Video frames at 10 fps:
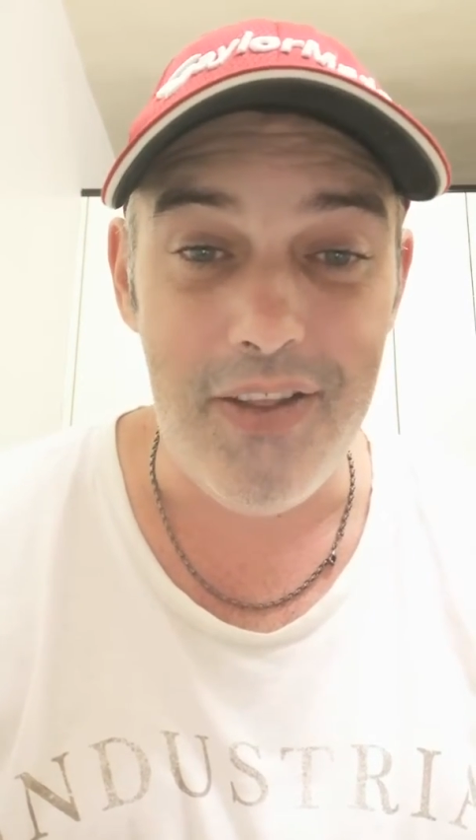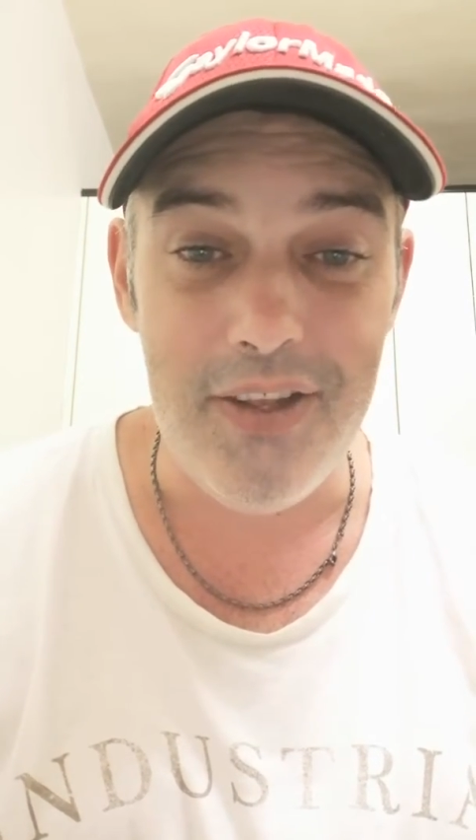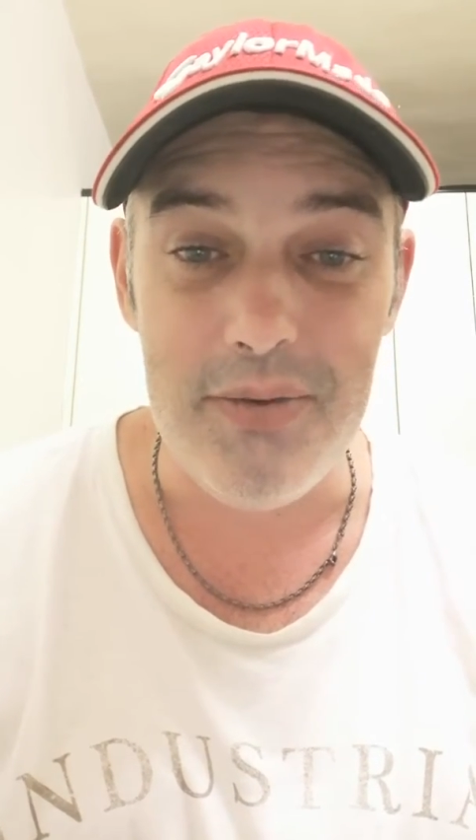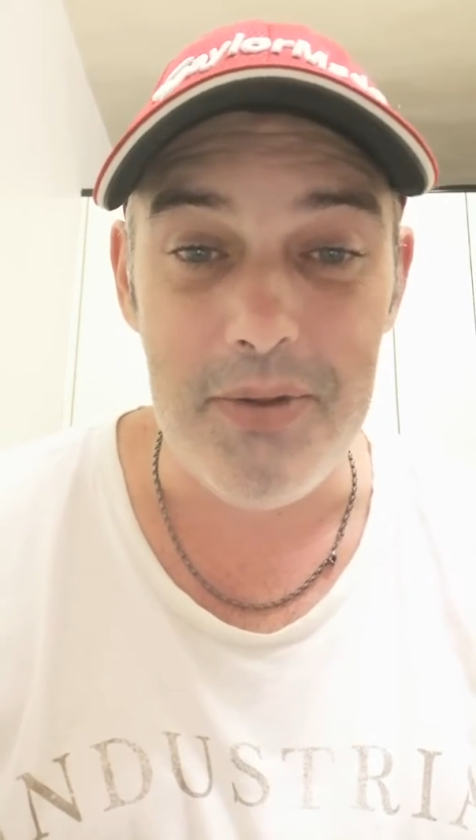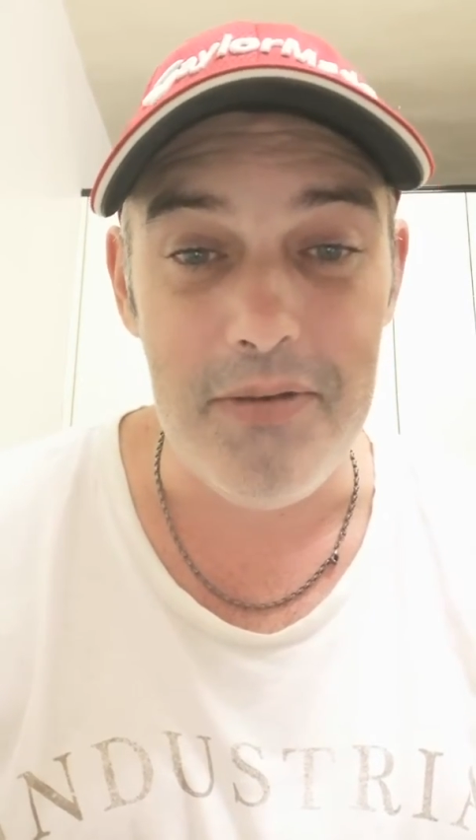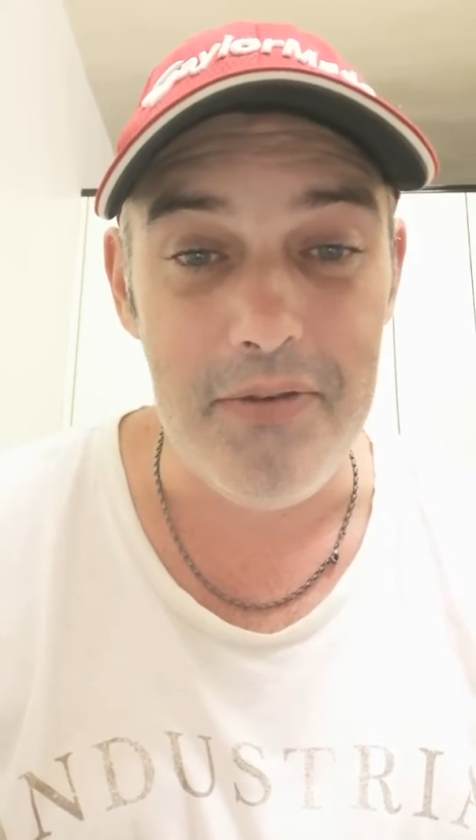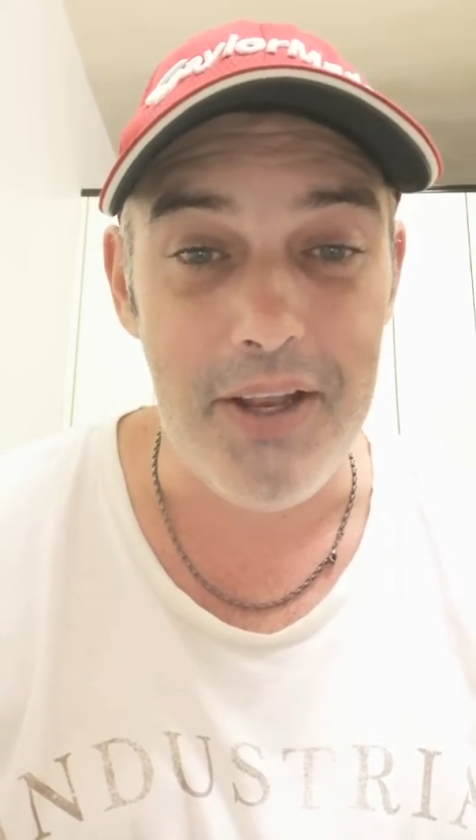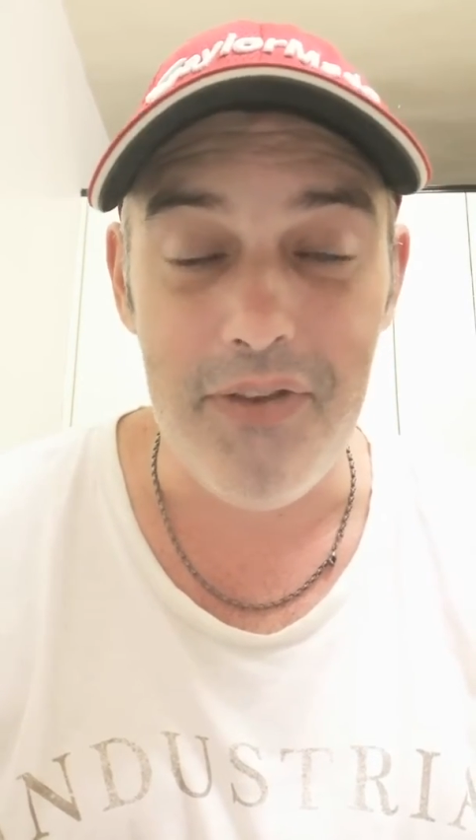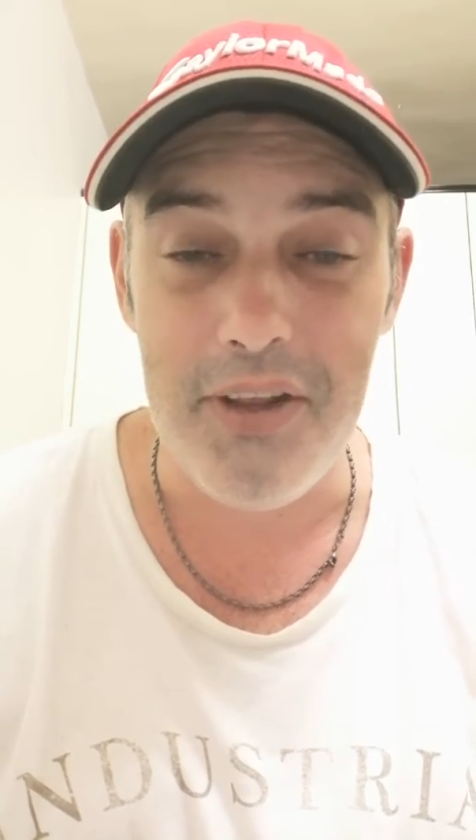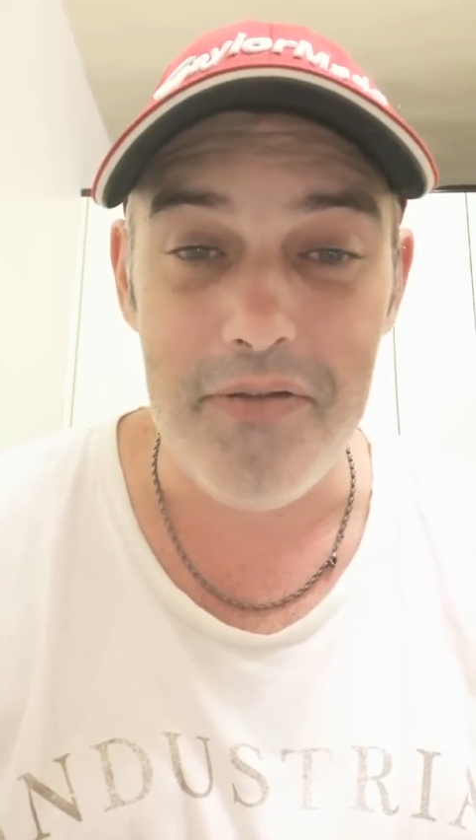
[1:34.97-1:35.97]
this with your
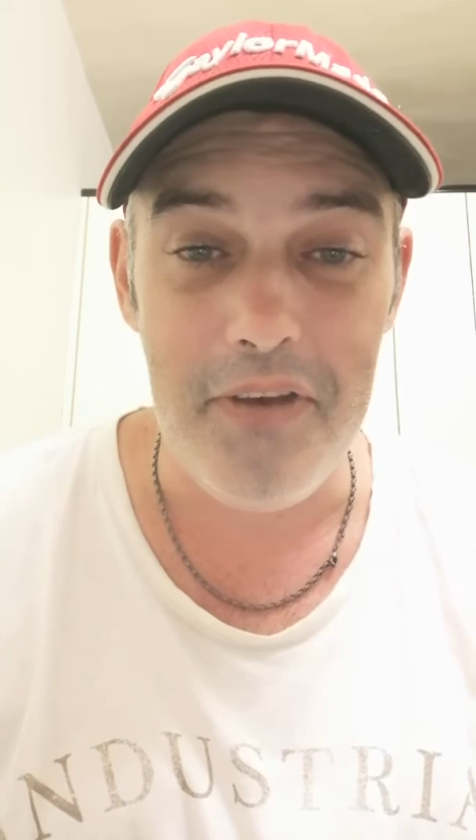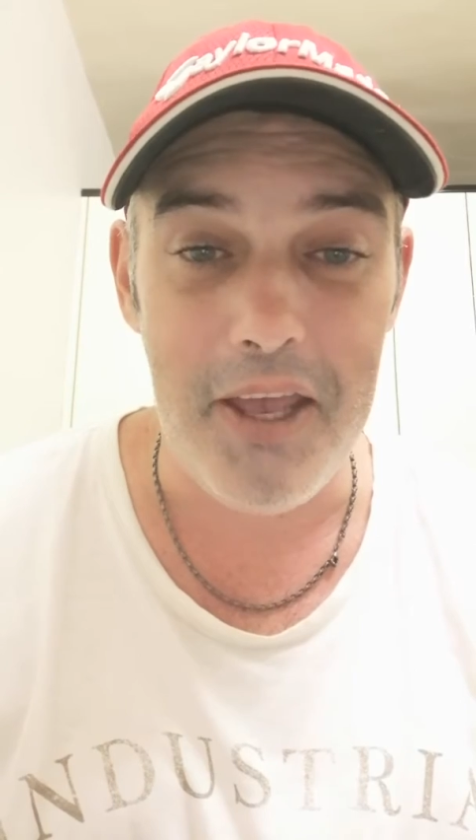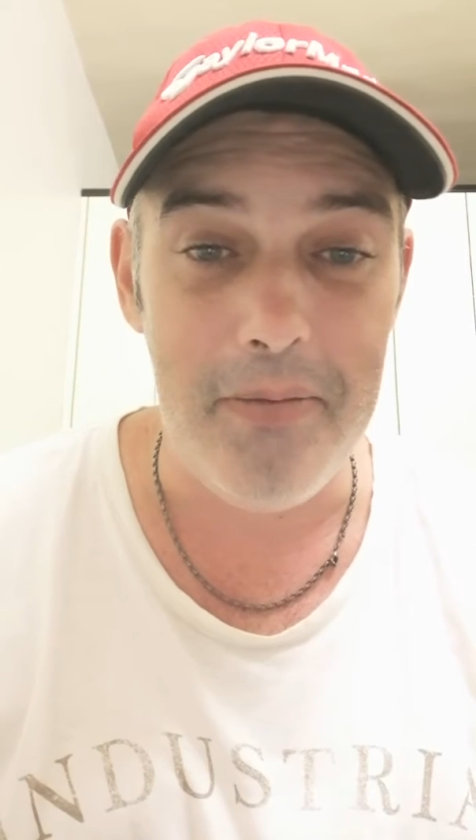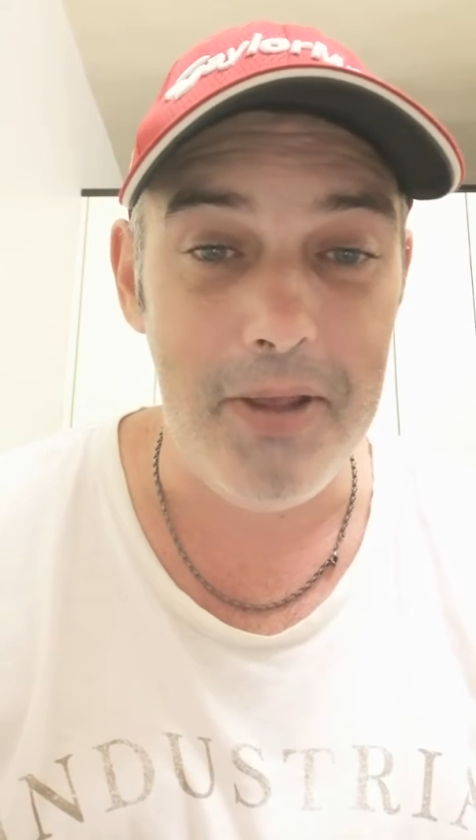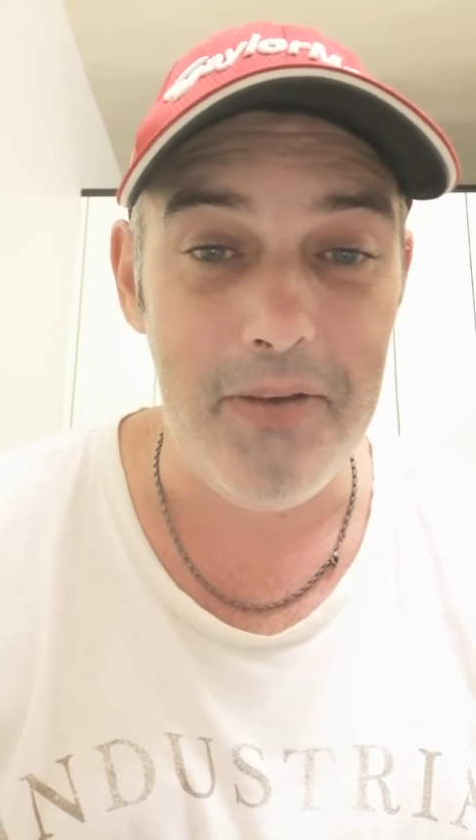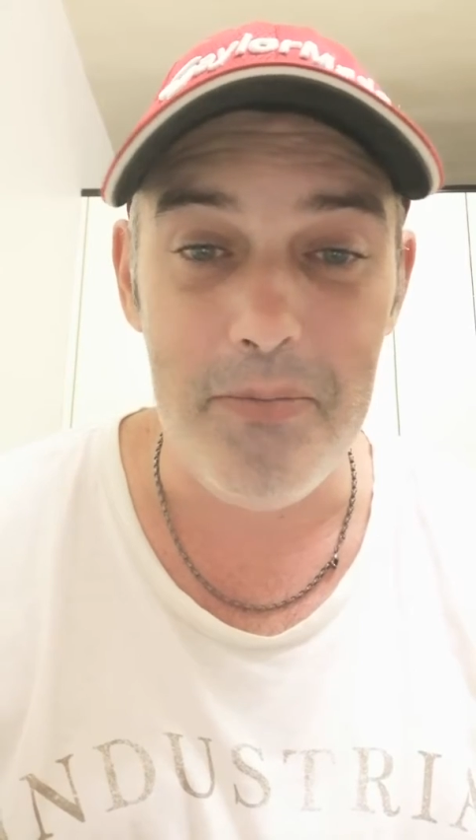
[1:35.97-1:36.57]
friends and your families,